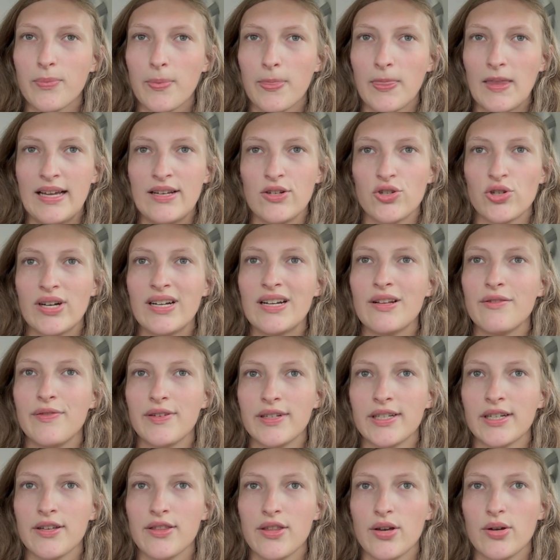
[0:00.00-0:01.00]
and trying to
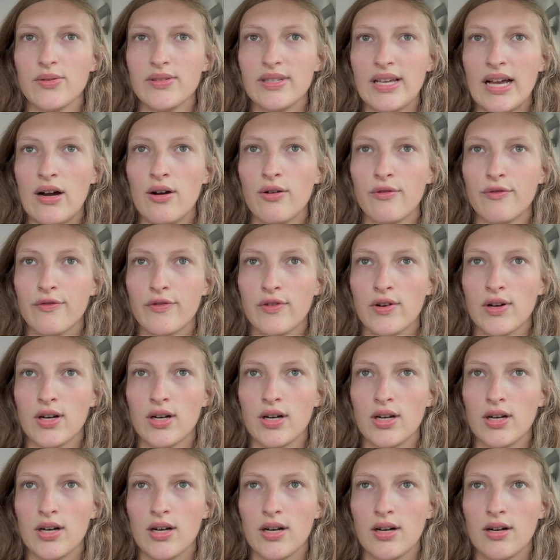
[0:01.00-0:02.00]
figure those out
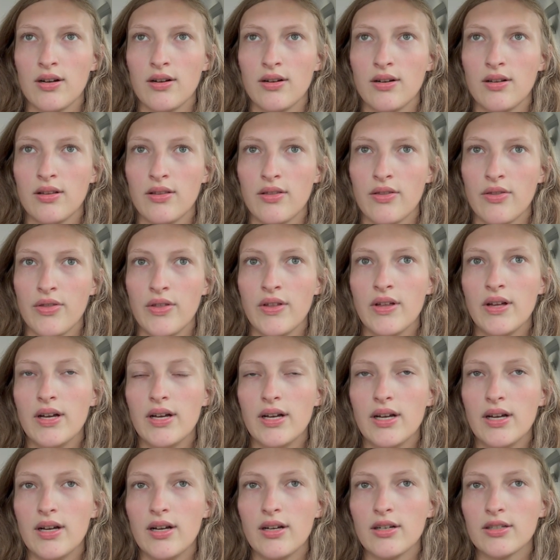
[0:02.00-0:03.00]
for
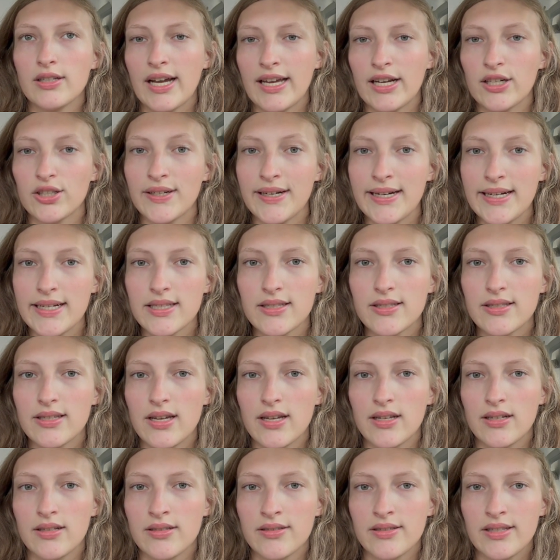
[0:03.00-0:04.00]
the kind of
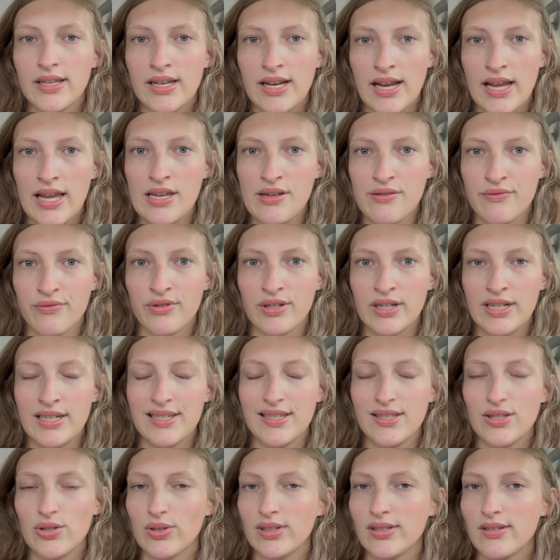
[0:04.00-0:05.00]
grandsons and Avery. It's
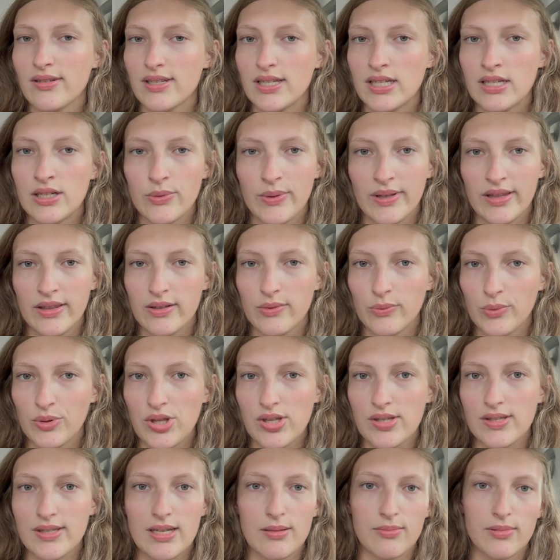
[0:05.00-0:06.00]
still continuing with the
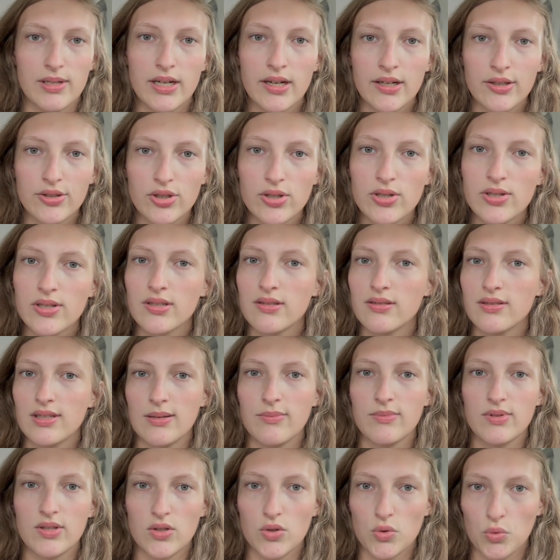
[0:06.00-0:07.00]
same characters and
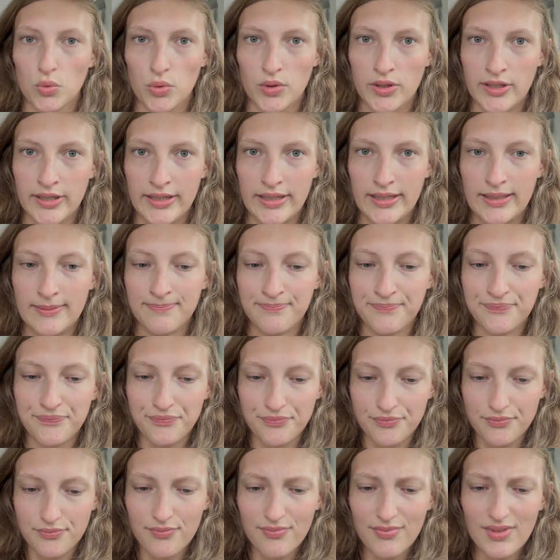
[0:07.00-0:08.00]
same story,
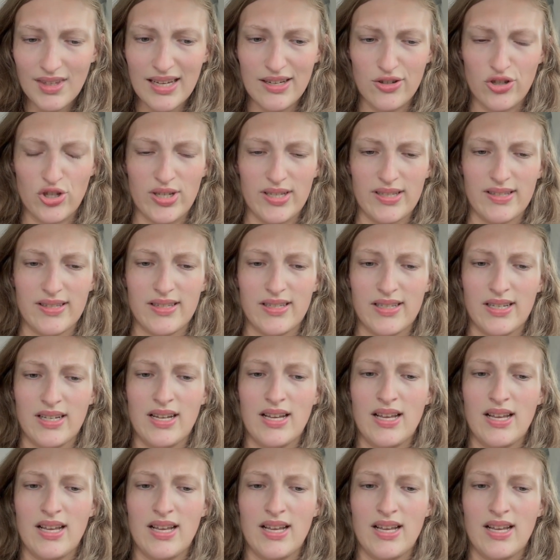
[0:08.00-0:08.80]
just